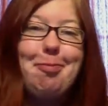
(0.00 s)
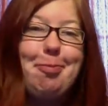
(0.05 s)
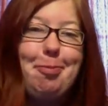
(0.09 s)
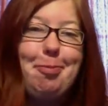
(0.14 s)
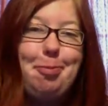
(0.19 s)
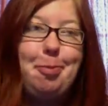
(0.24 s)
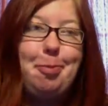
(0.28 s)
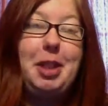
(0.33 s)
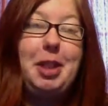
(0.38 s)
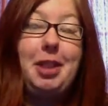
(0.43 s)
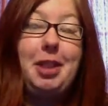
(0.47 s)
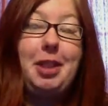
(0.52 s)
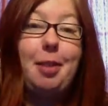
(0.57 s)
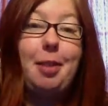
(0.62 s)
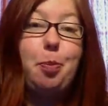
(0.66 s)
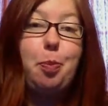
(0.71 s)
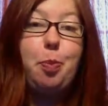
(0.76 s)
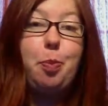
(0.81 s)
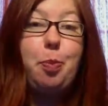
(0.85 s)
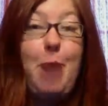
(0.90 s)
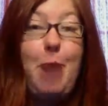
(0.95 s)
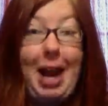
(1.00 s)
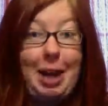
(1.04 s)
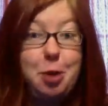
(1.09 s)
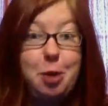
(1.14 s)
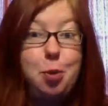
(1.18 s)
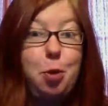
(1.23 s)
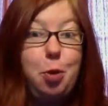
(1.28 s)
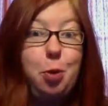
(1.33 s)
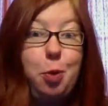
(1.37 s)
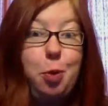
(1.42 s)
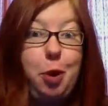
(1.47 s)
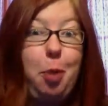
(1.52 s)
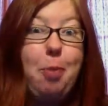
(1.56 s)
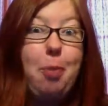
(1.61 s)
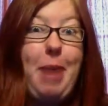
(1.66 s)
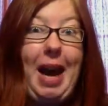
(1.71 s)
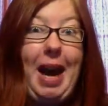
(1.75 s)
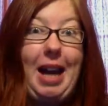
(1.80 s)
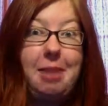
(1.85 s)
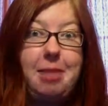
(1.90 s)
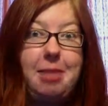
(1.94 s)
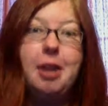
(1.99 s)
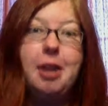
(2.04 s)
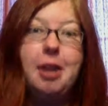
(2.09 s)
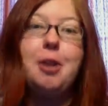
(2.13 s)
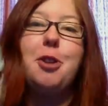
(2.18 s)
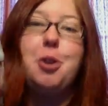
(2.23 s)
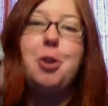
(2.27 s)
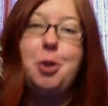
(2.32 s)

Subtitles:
but the actual real bag makers